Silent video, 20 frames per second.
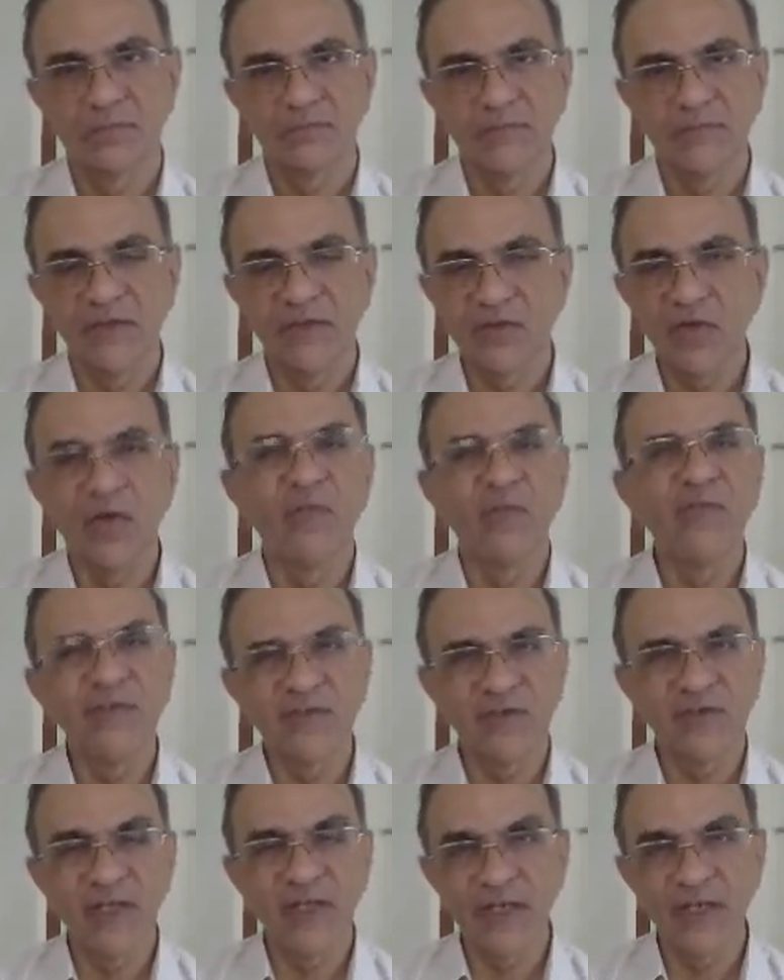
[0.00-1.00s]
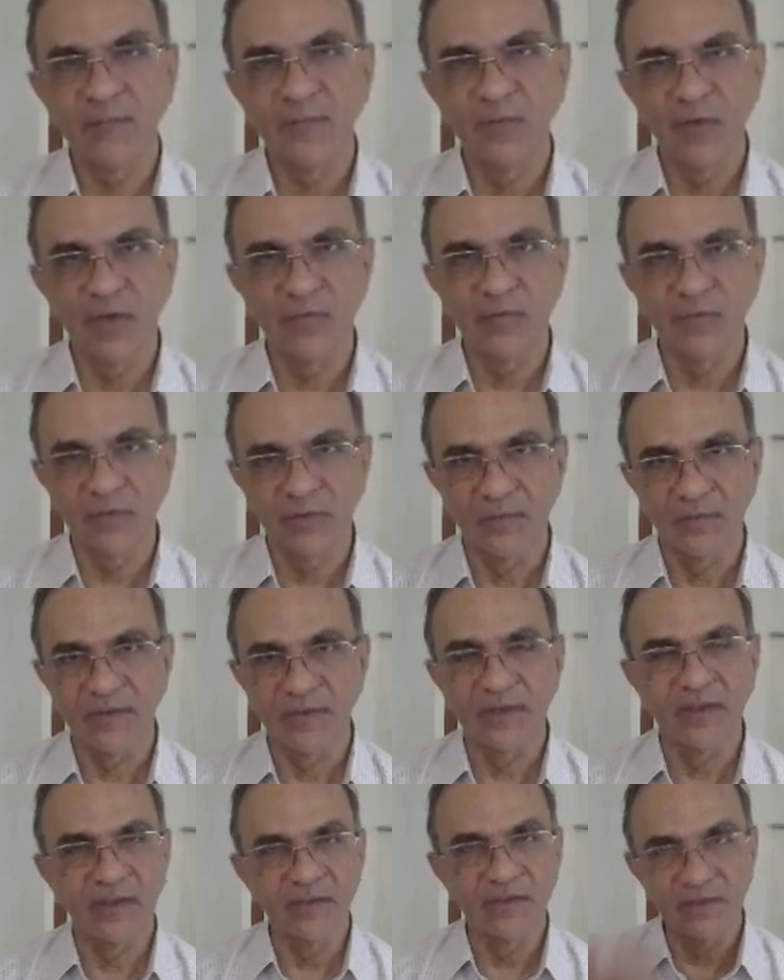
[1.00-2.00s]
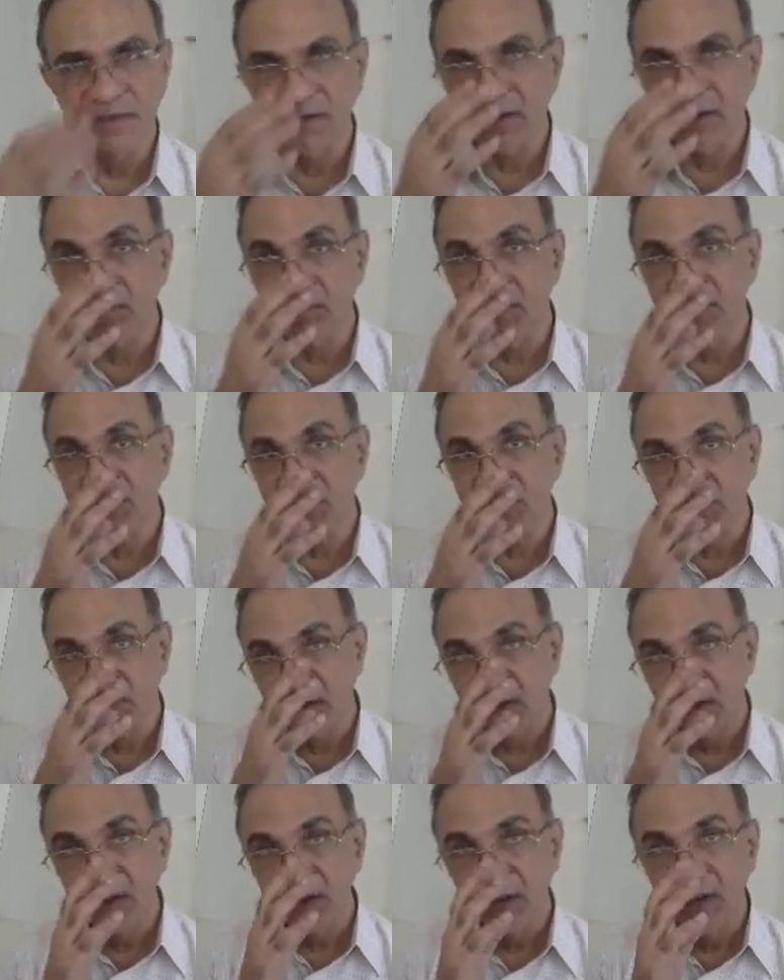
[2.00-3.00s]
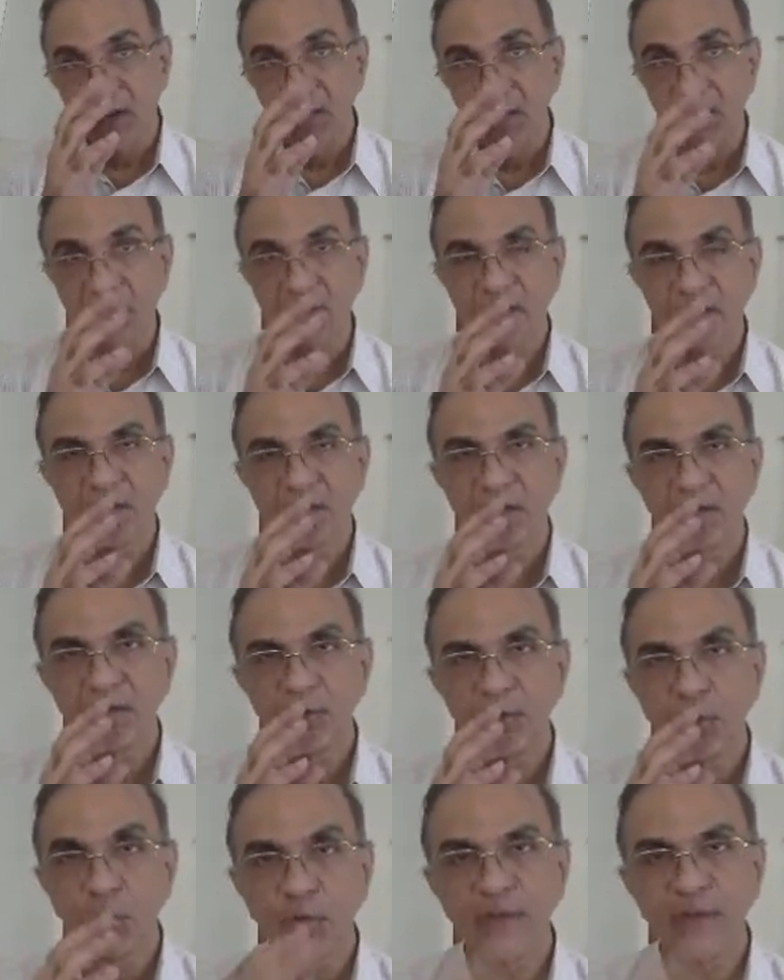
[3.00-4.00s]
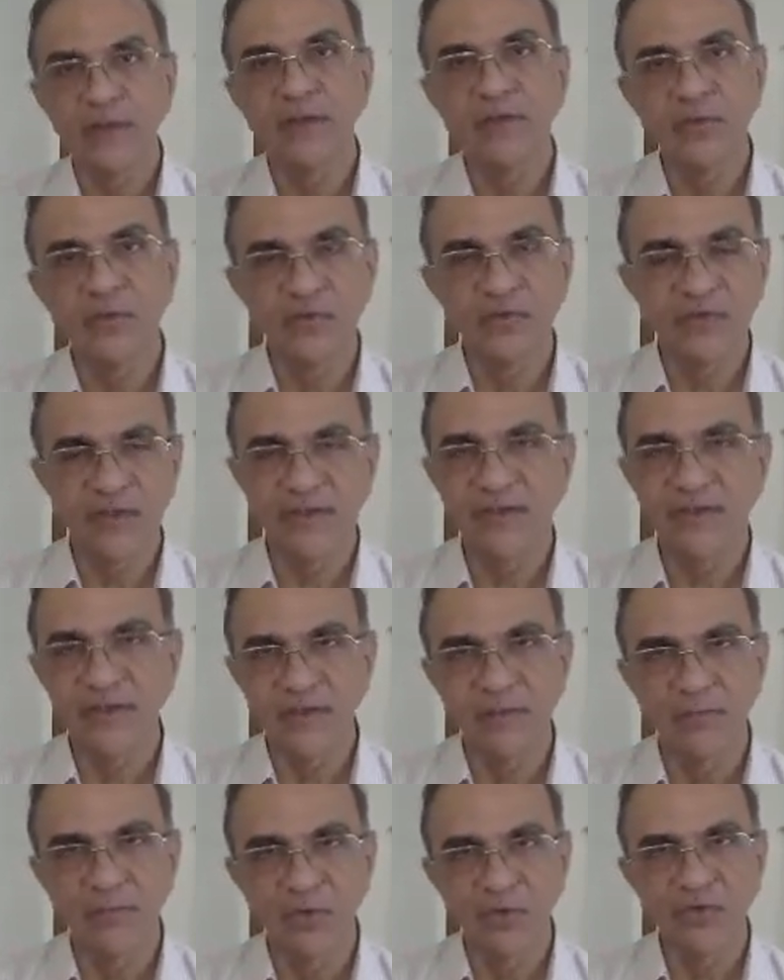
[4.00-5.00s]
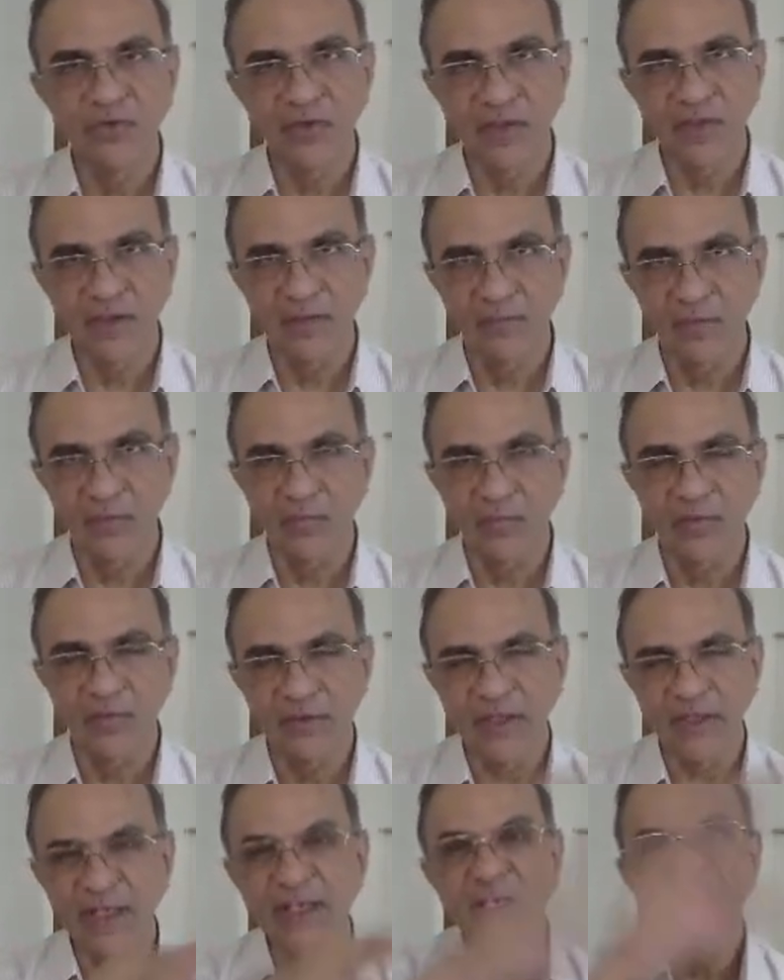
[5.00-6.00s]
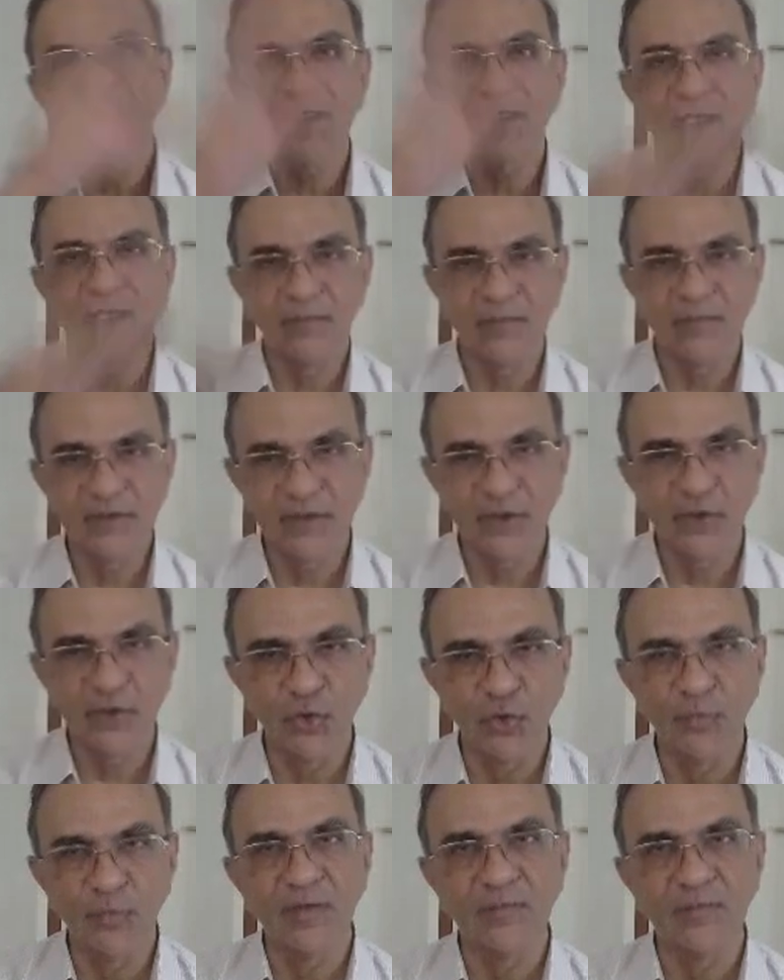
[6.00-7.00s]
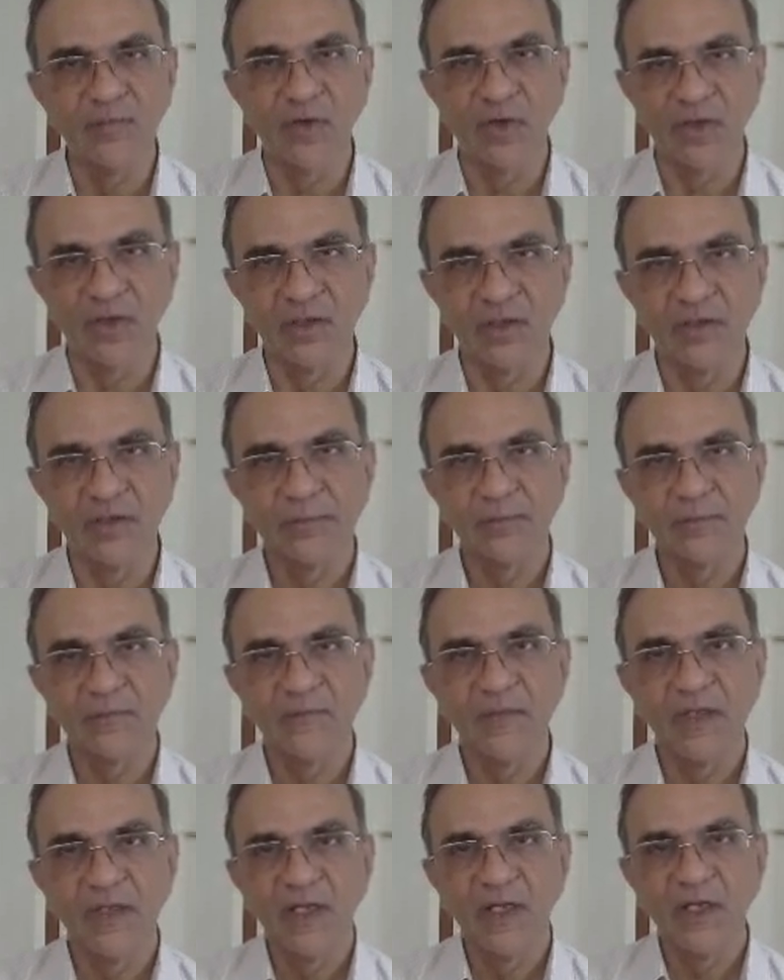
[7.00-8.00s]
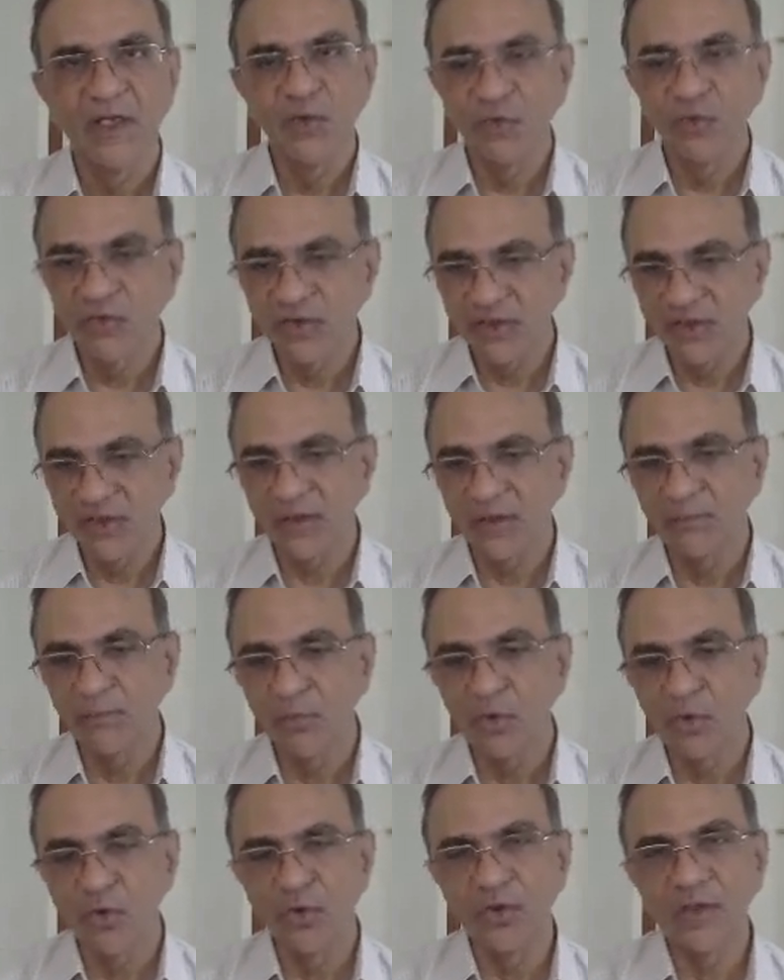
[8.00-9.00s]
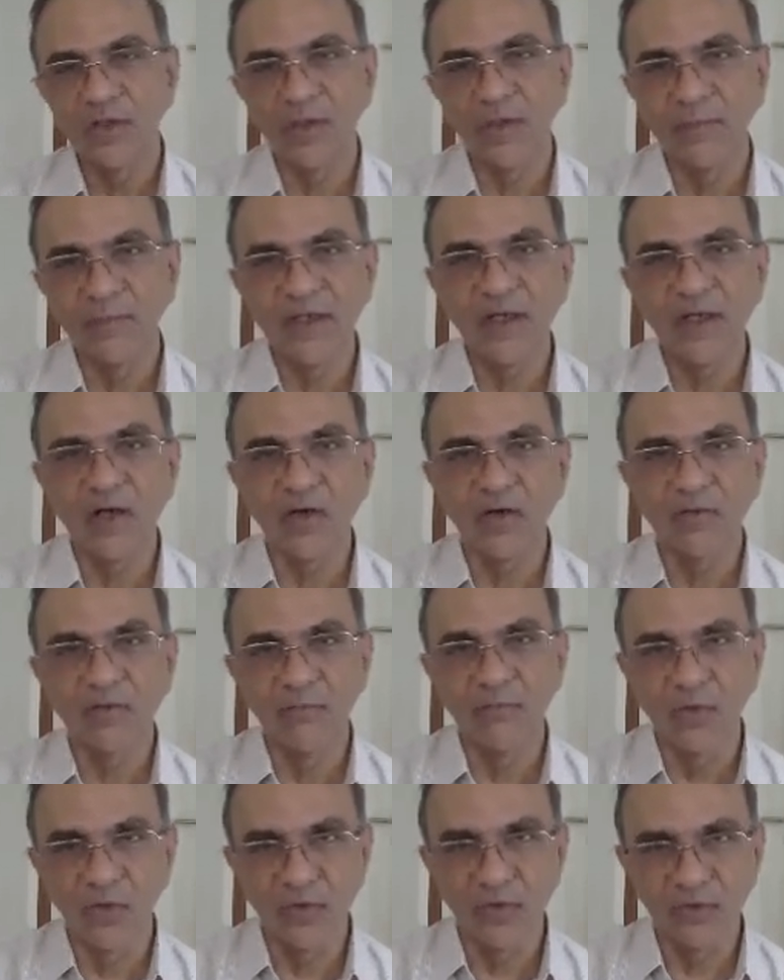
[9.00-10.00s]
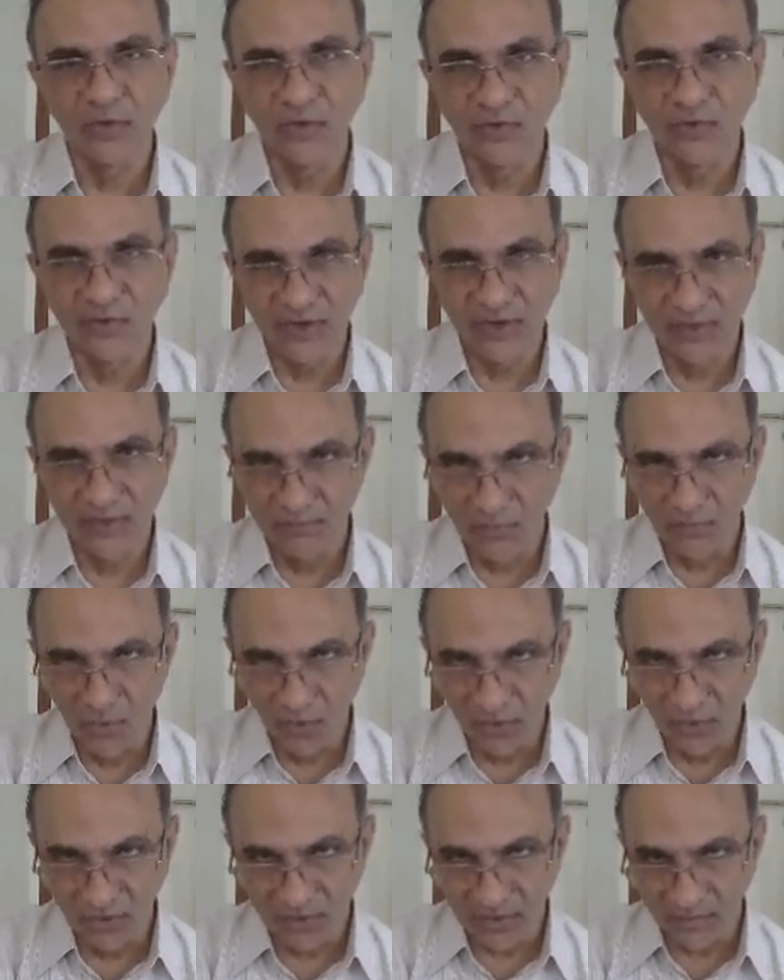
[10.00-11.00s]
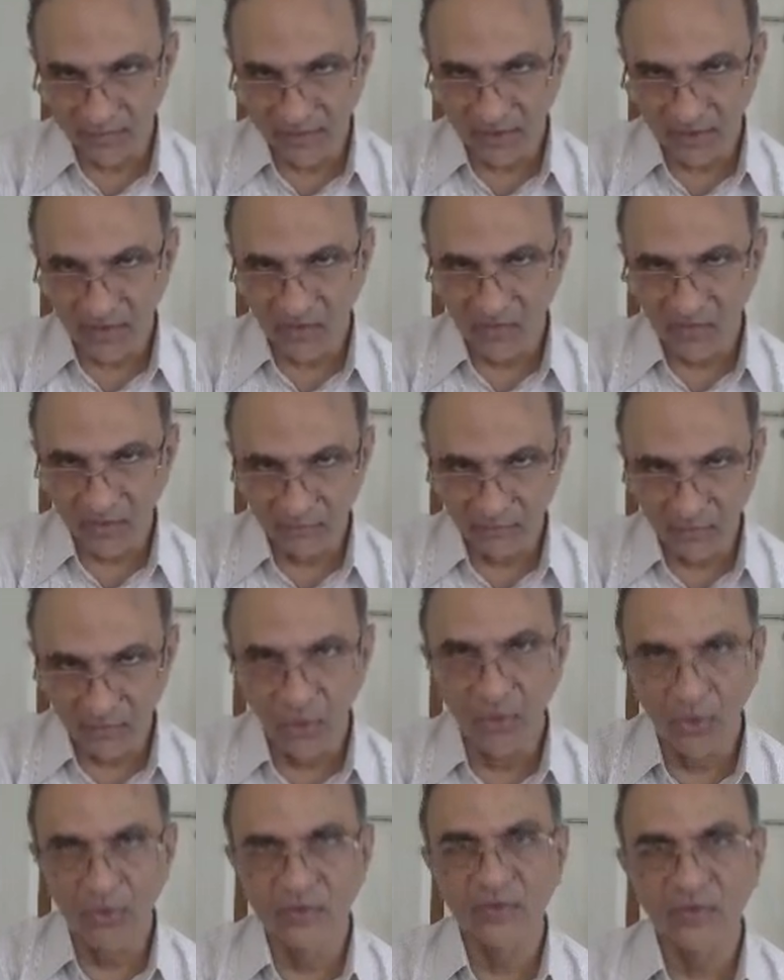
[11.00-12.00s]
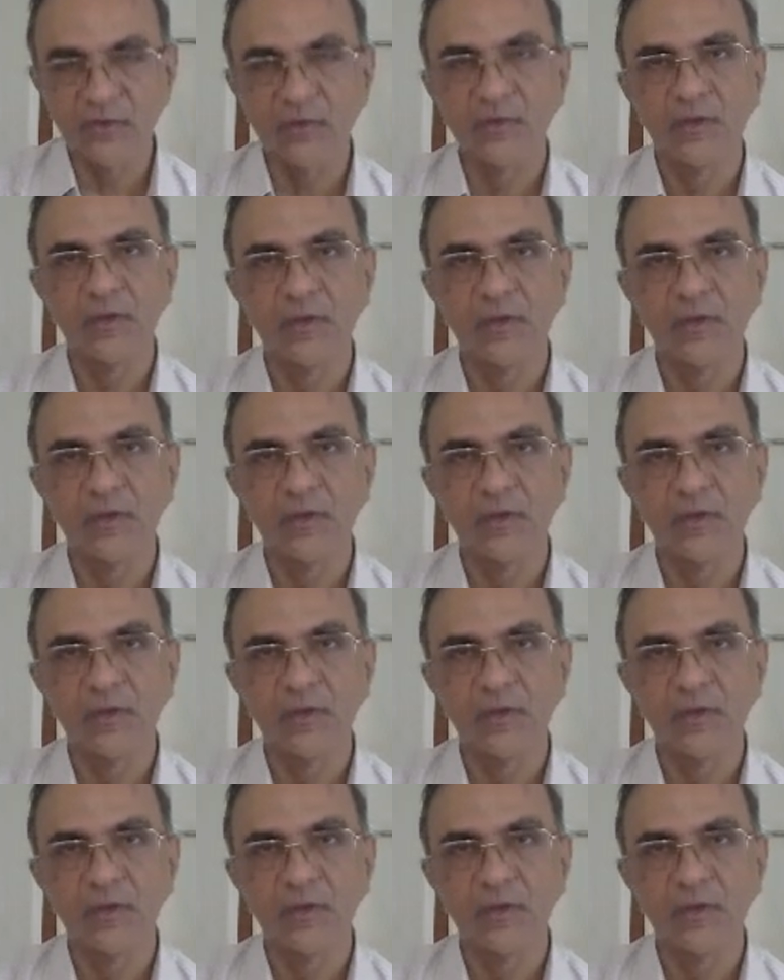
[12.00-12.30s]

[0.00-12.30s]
It's obviously abnormal. I mean, it doesn't take much knowing to say that the bones are abnormal. Anytime in the human body, you see a bone coming out of bone, you see a bone coming out of bones,